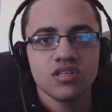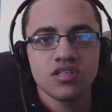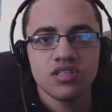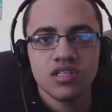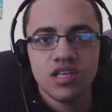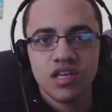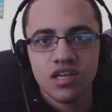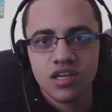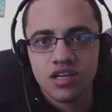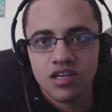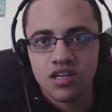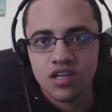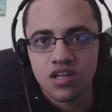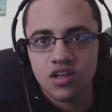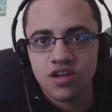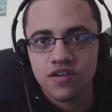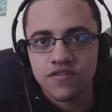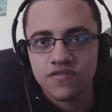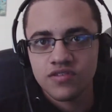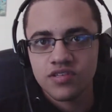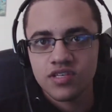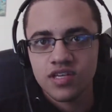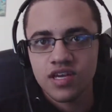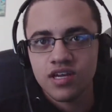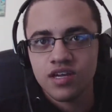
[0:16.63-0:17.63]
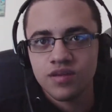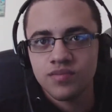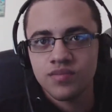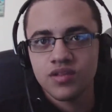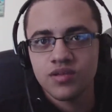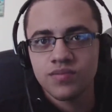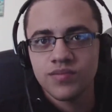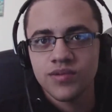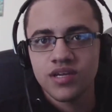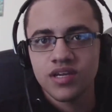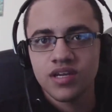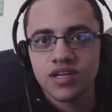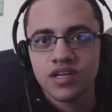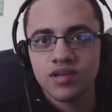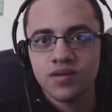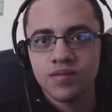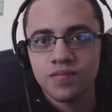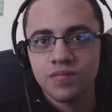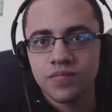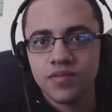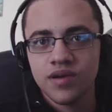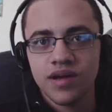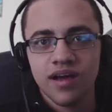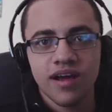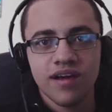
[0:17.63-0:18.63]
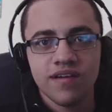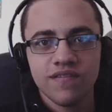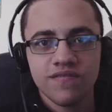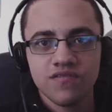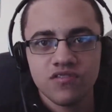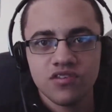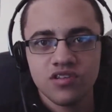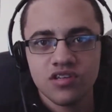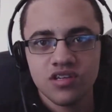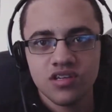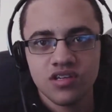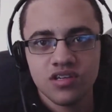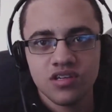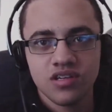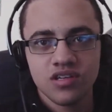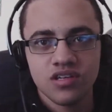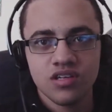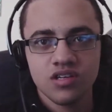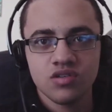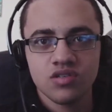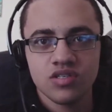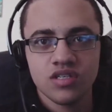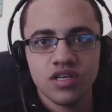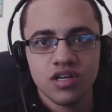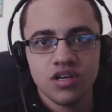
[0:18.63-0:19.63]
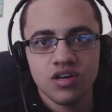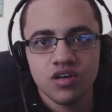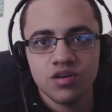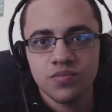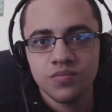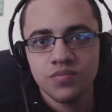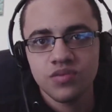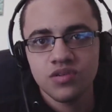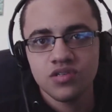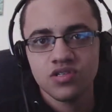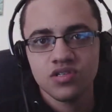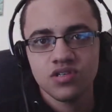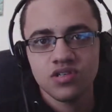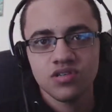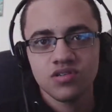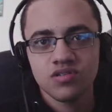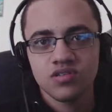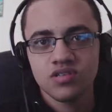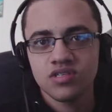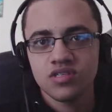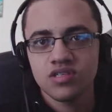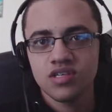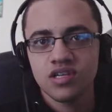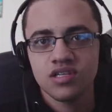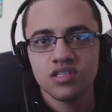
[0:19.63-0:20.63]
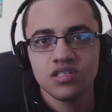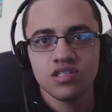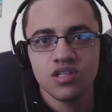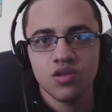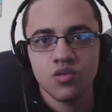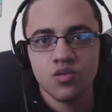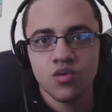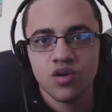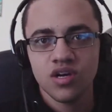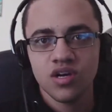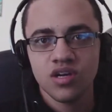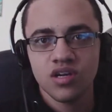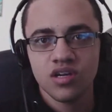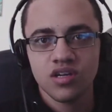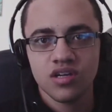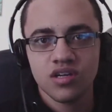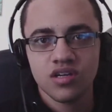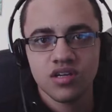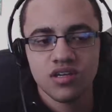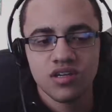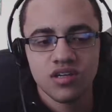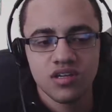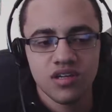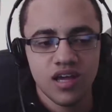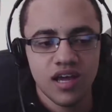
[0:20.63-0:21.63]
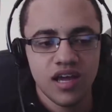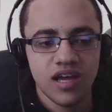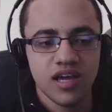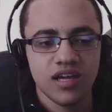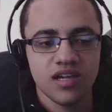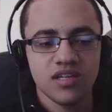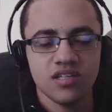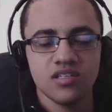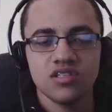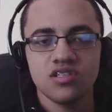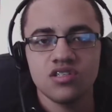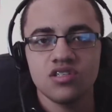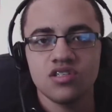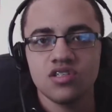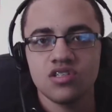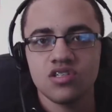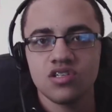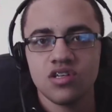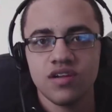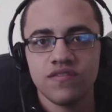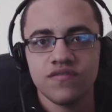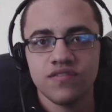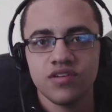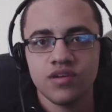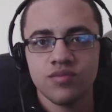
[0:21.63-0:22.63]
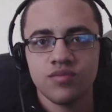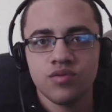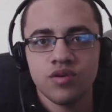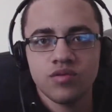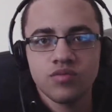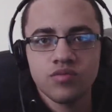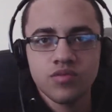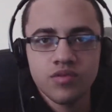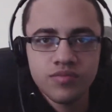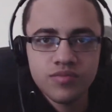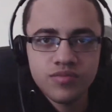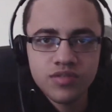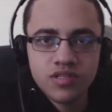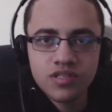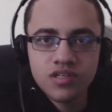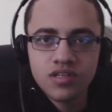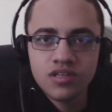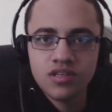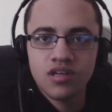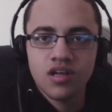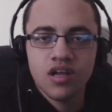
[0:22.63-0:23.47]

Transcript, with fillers: does take a lot of setting up at the beginning but after you set it up it should easily work and you shouldn't have any problems